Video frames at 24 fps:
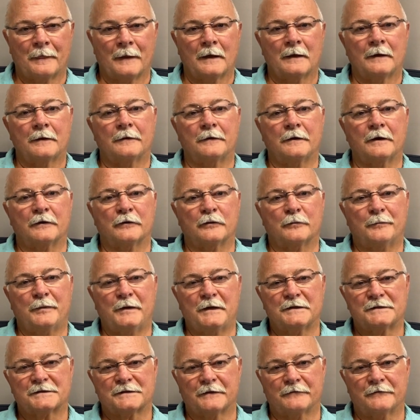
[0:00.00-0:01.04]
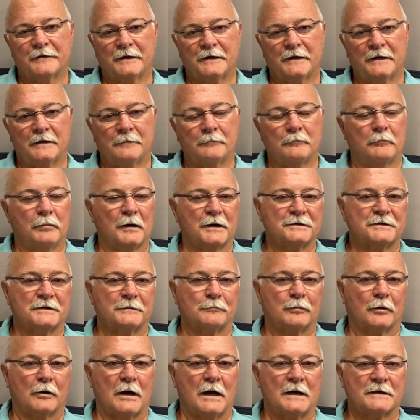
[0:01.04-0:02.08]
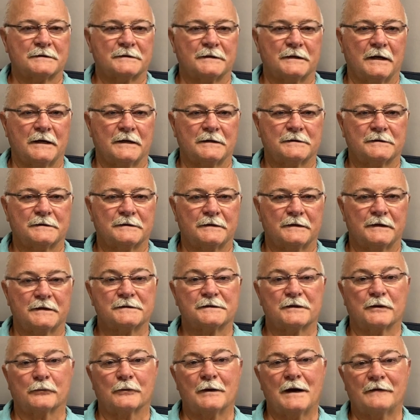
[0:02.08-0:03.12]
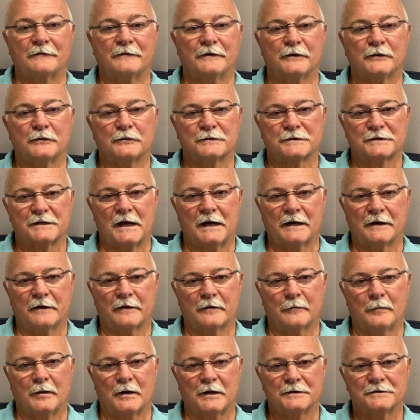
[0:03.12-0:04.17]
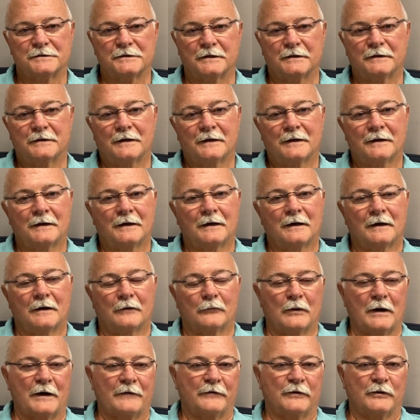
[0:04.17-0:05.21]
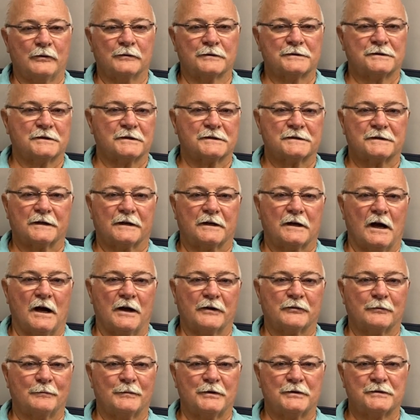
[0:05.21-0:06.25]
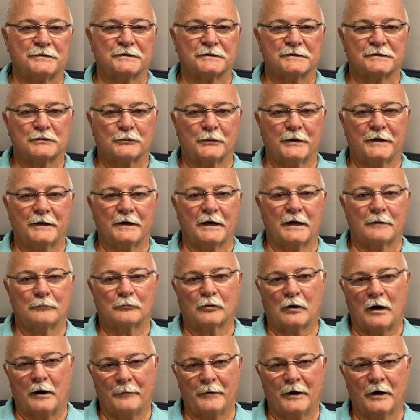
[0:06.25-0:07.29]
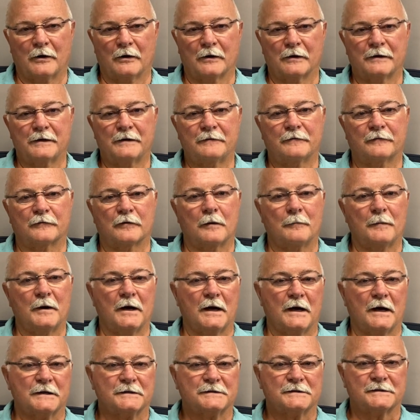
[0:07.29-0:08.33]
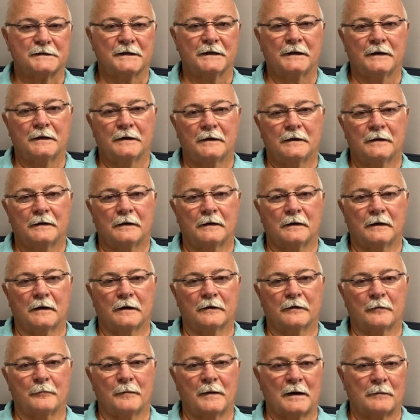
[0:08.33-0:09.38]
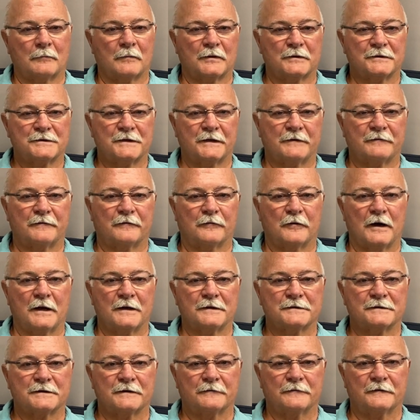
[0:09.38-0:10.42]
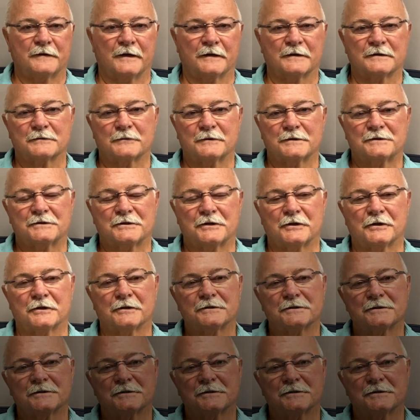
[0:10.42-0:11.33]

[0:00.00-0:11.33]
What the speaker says: The other piece of the budget process is the revenue side of the budget. Revenue is just the contributions we get, primarily from us. The members and friends of Kingswood Church.